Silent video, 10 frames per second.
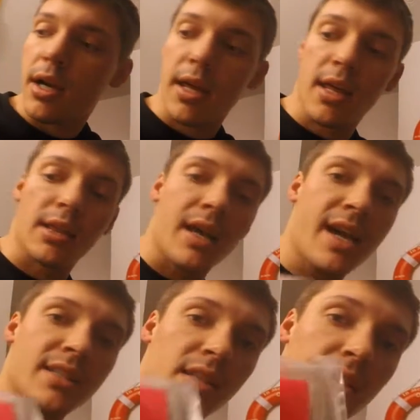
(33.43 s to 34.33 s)
And then
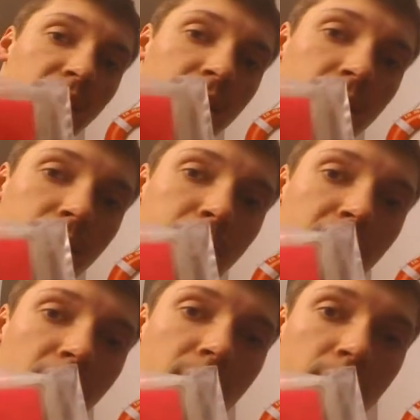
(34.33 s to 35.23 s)
lastly,
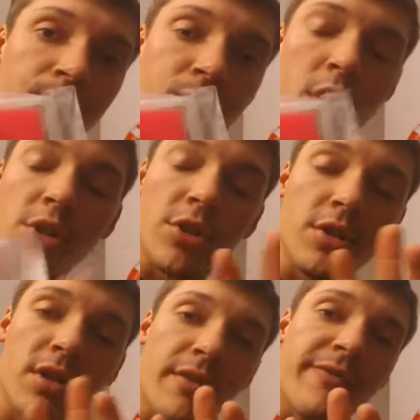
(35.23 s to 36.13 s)
pink. So
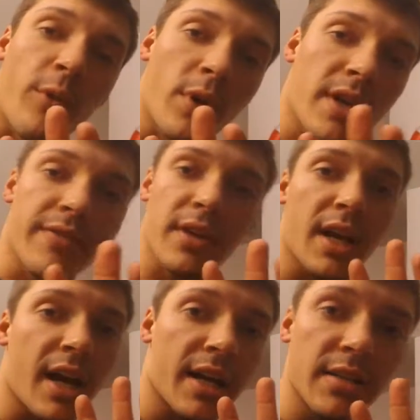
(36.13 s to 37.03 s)
those are the 4 different
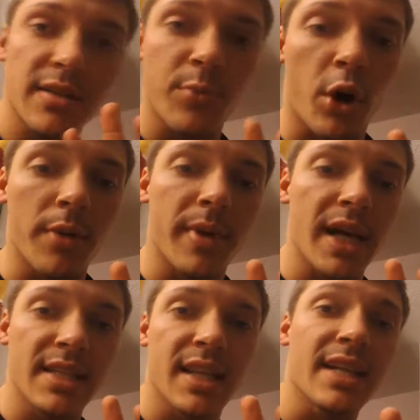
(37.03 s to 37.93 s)
kinds of spawn
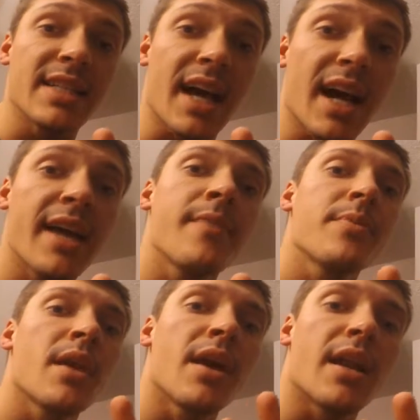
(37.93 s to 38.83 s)
bags that I tie,
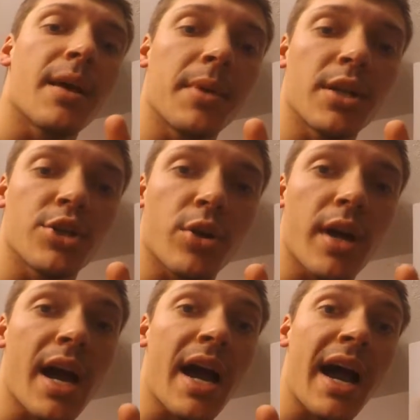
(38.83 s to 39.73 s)
and I'm going to show
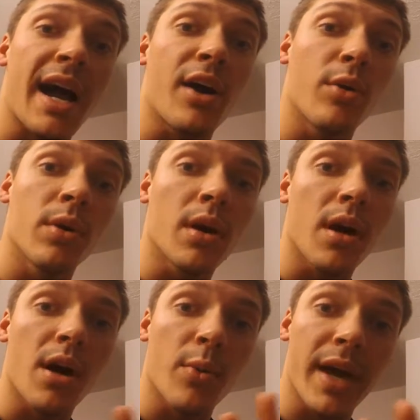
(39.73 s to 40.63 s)
you
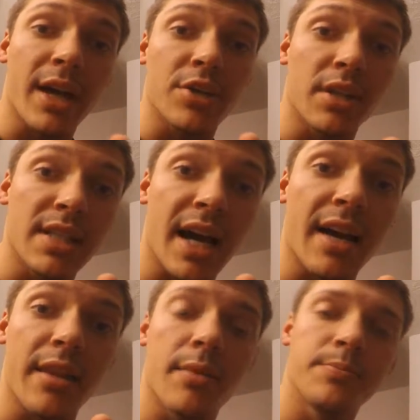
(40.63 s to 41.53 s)
how we actually
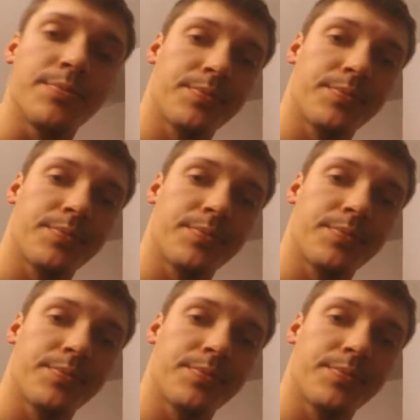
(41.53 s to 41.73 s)
tie them.